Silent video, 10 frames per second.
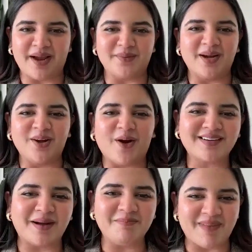I will
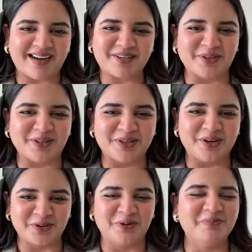not come back to the
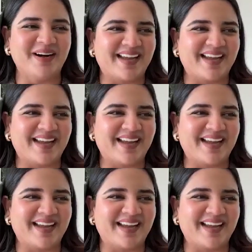room